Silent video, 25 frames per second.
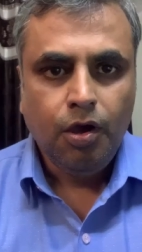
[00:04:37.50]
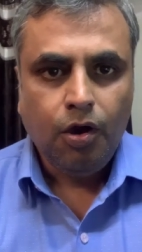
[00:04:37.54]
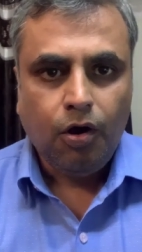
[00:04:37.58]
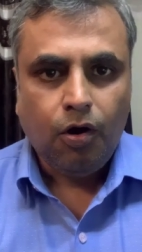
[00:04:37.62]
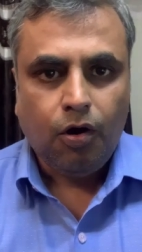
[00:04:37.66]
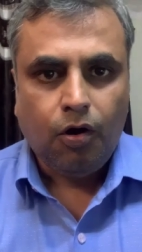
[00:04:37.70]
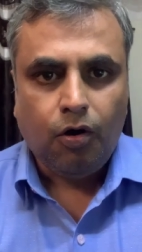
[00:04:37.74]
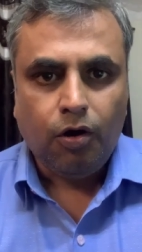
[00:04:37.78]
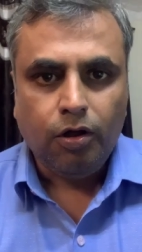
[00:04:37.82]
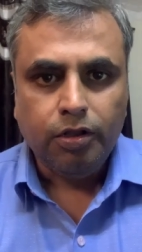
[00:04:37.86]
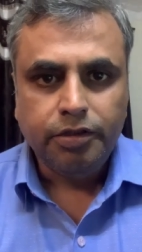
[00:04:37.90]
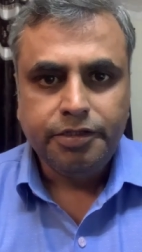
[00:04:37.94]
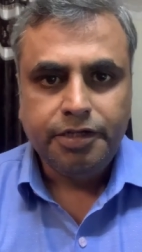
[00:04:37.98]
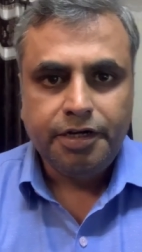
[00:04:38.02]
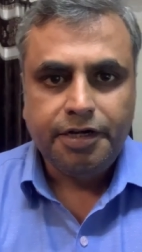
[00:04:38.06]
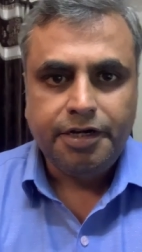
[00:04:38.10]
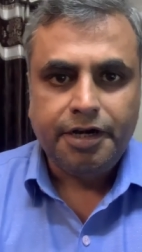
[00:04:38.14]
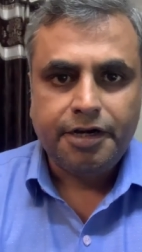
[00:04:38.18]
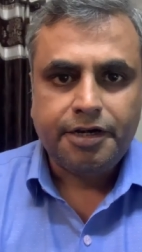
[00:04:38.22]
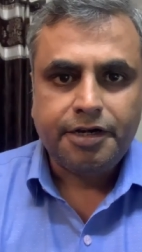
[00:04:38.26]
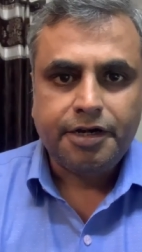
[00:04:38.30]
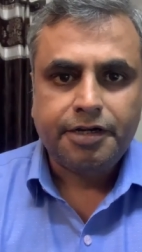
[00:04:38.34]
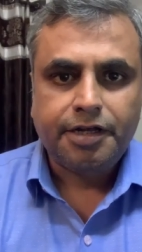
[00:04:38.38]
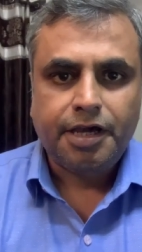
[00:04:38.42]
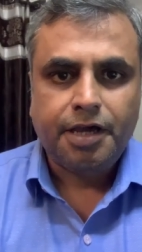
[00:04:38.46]
All the
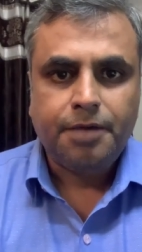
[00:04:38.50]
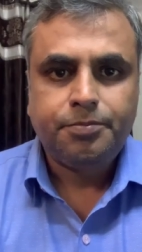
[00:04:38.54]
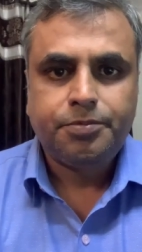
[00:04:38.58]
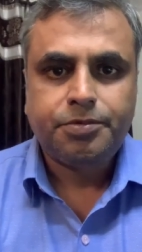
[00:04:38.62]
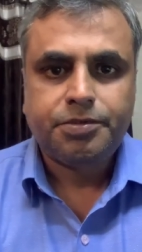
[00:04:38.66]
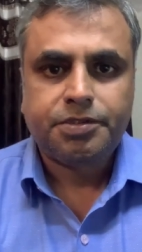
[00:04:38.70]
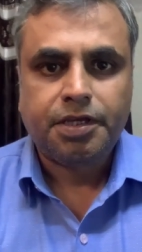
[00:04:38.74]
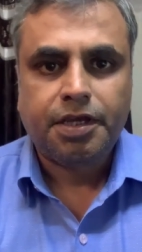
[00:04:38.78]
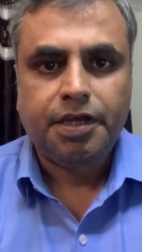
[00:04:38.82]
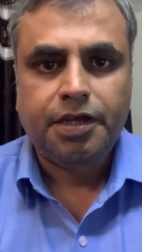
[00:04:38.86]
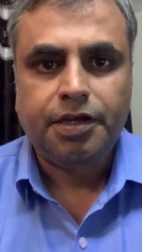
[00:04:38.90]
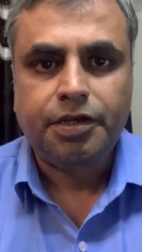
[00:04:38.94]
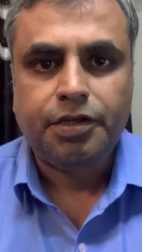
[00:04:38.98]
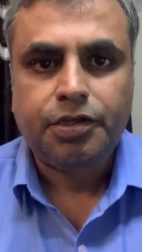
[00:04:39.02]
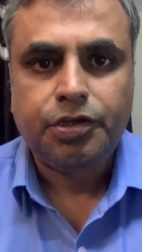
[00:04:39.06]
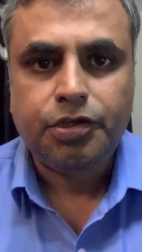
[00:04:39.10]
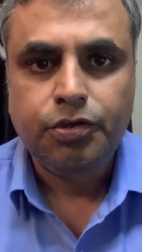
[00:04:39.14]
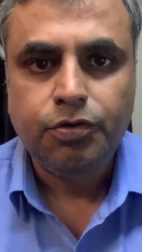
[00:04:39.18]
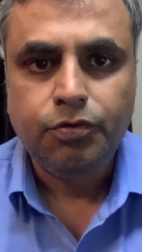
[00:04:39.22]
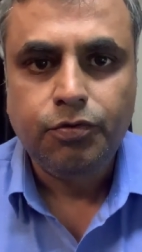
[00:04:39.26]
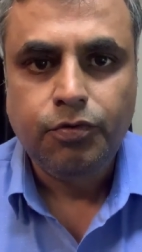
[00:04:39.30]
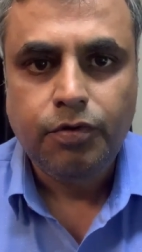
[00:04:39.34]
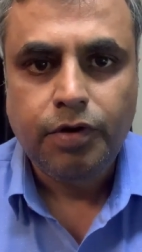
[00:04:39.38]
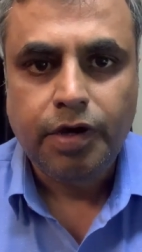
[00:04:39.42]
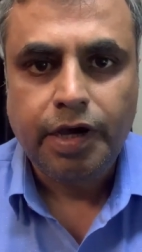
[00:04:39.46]
data types in
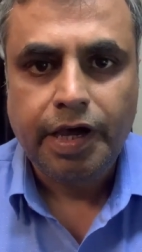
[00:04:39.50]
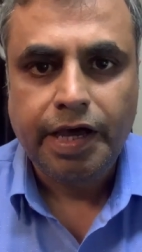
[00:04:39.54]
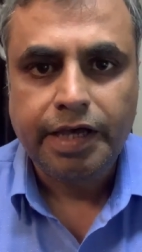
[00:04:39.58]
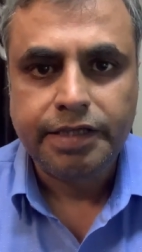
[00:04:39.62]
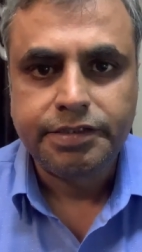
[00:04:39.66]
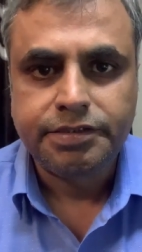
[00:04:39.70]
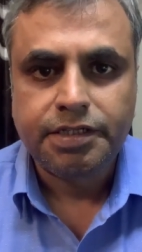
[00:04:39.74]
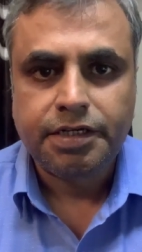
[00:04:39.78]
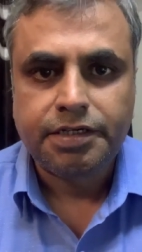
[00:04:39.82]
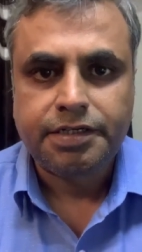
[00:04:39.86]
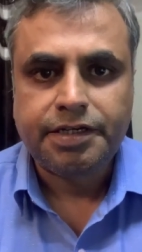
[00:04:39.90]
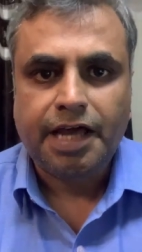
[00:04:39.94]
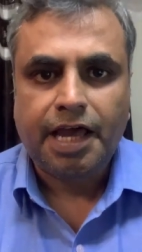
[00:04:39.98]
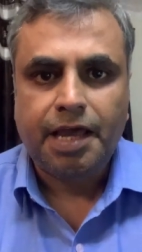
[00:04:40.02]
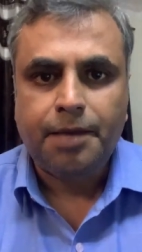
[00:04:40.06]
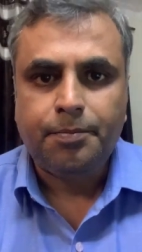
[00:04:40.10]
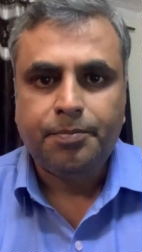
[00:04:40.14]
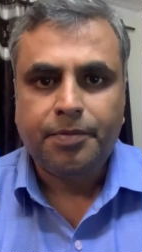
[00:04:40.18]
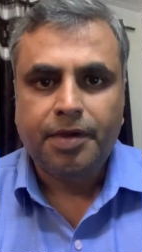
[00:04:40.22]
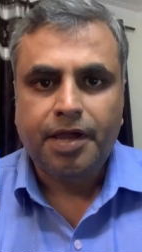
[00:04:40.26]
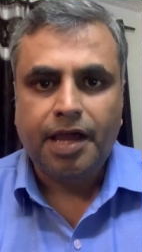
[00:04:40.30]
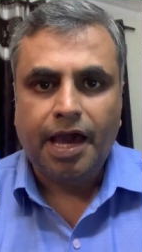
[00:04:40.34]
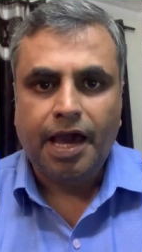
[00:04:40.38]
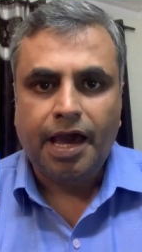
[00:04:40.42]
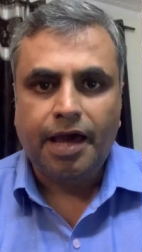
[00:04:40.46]
Q has a
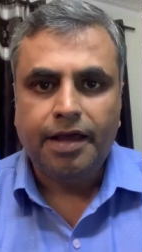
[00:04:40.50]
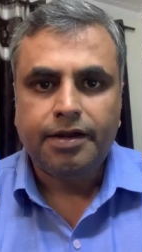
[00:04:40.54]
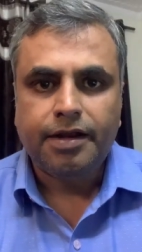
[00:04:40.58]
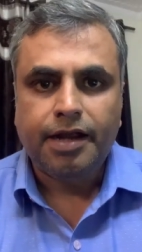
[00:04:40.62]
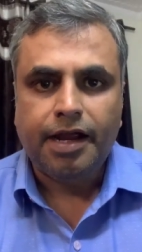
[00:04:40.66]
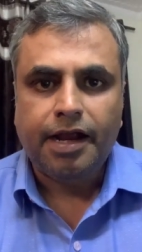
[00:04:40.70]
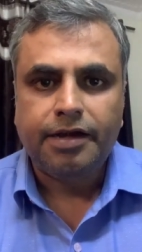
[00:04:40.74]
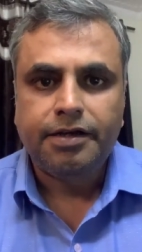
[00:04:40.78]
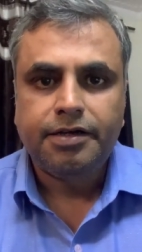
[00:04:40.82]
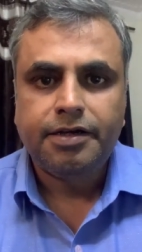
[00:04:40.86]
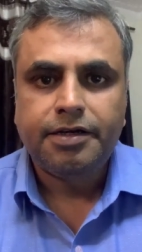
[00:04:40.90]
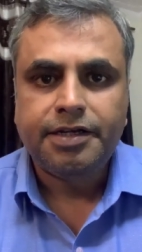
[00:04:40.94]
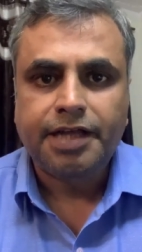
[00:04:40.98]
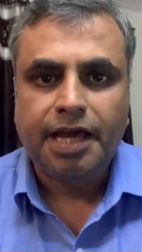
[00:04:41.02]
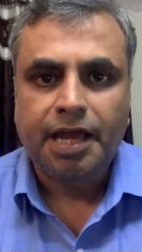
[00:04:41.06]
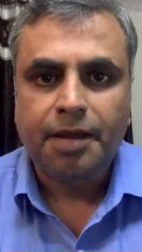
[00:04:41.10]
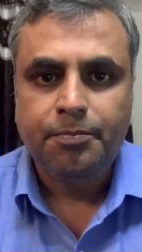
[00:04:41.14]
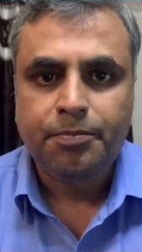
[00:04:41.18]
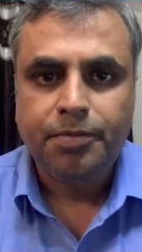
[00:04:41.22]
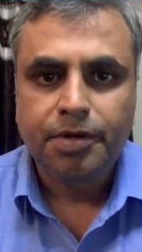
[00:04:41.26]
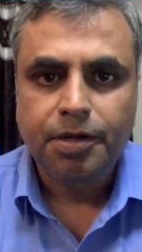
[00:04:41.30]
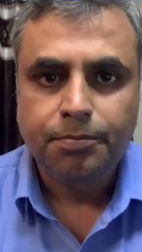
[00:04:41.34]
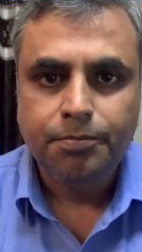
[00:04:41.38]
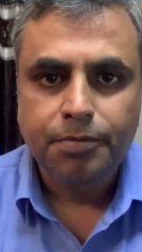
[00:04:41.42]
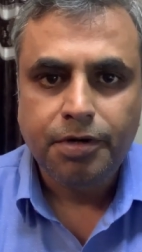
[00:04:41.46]
type char and a type
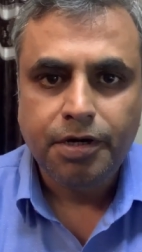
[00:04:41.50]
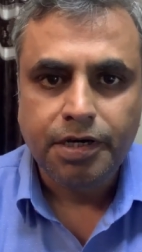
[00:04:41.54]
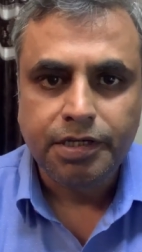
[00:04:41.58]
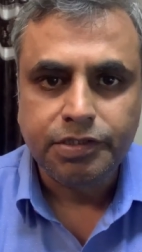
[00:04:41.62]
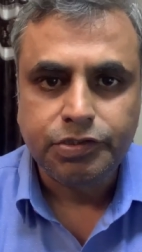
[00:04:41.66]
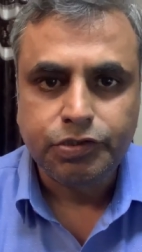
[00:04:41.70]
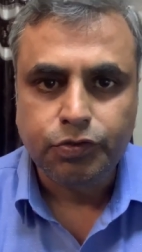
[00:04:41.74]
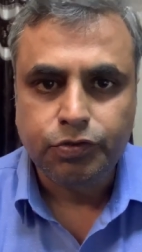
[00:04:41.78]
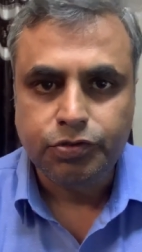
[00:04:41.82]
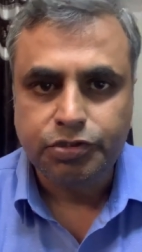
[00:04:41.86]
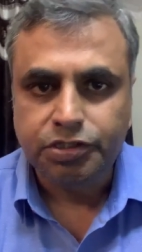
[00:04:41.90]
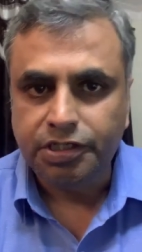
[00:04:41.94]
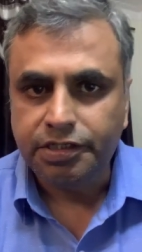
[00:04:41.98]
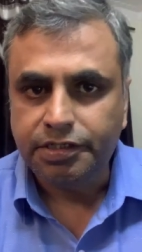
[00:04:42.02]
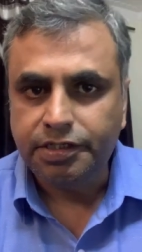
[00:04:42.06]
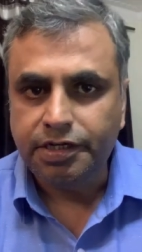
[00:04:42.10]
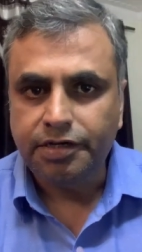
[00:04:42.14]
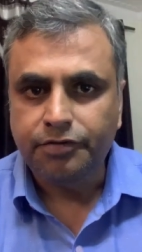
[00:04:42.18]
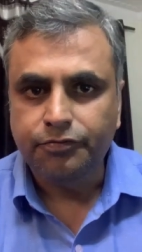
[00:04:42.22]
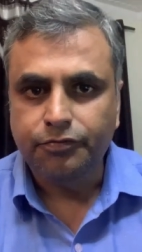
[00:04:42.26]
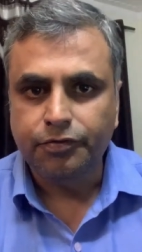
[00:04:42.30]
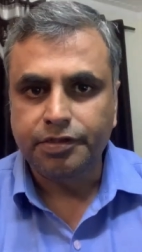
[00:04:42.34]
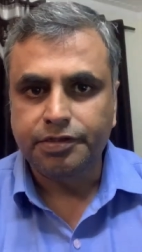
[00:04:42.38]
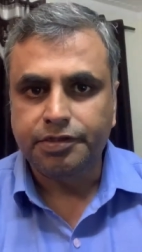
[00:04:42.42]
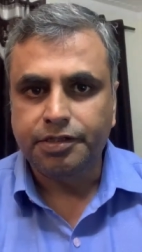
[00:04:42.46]
number associated
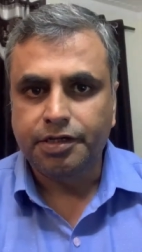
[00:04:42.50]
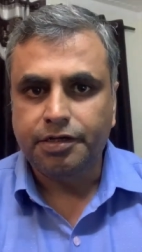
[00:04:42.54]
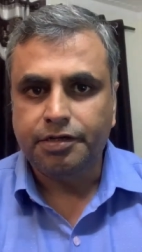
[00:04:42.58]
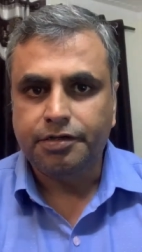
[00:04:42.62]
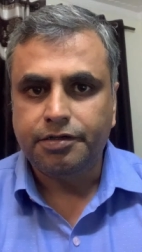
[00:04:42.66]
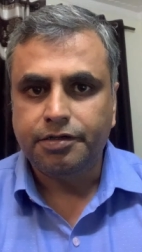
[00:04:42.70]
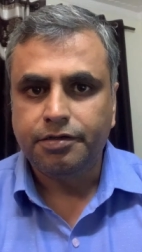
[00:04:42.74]
with it.